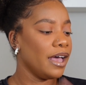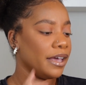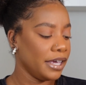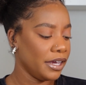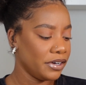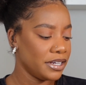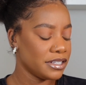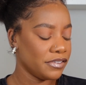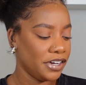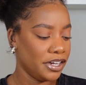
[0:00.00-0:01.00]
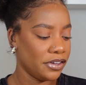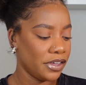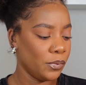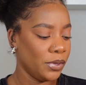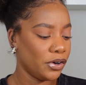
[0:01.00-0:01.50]
here is the video
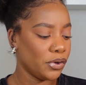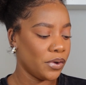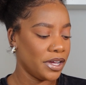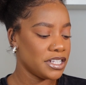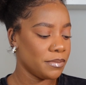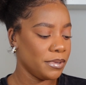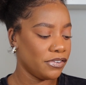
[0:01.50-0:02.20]
that we are going to be